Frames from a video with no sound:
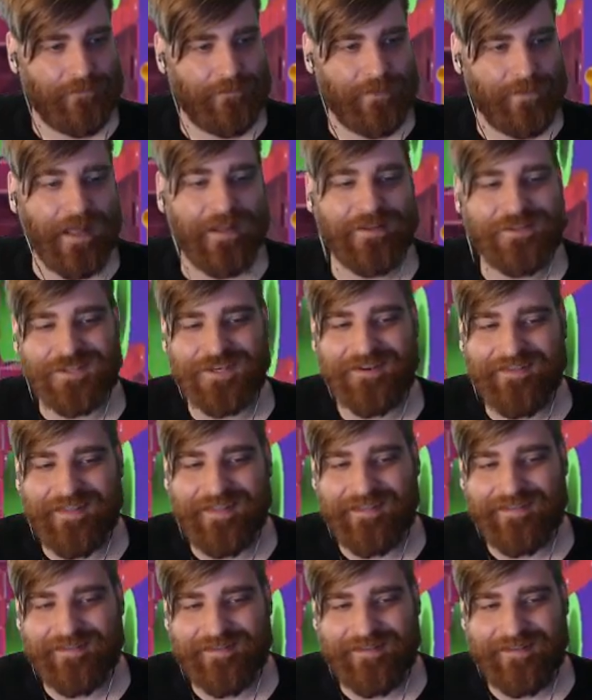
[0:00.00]
Not sure
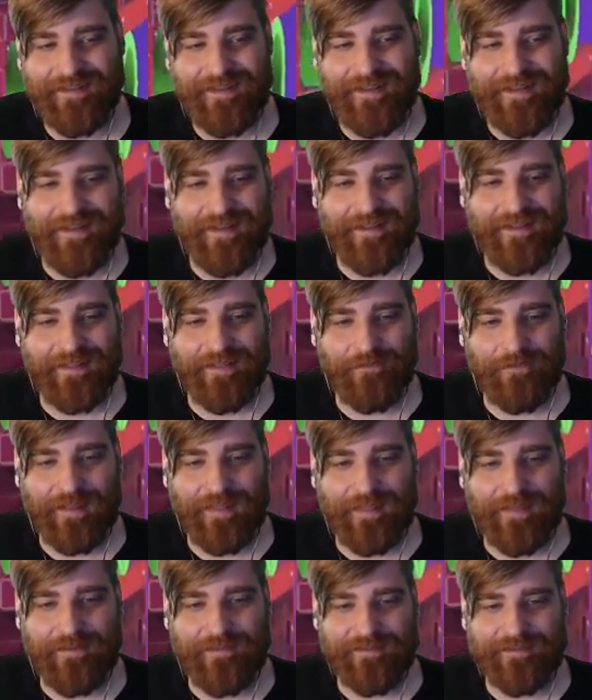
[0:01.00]
that's the way
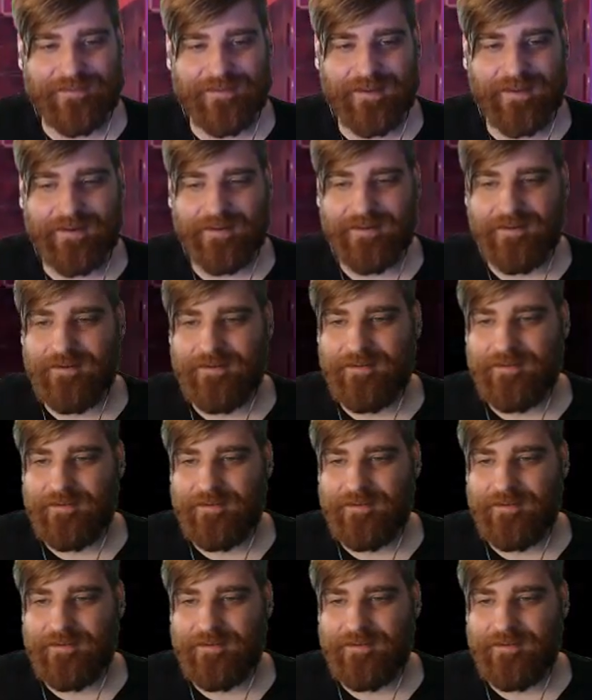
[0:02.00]
that was intended.